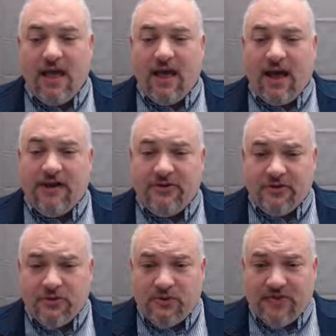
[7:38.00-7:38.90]
Another
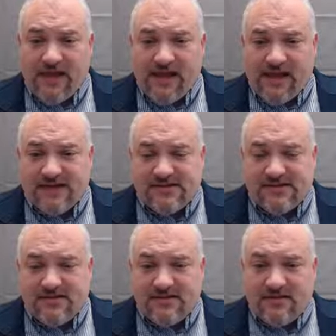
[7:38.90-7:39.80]
cool thing
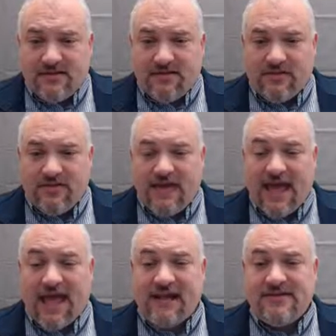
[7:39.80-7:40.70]
is the
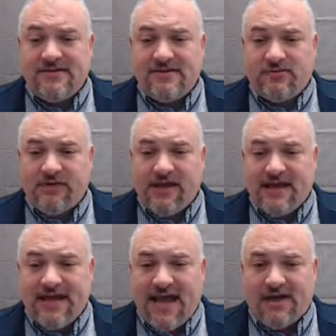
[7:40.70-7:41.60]
ends where they
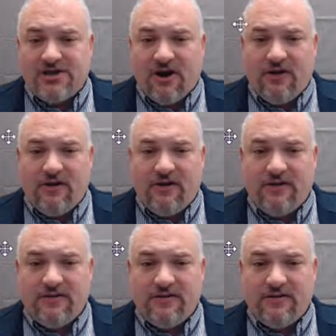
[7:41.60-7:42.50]
attach are called,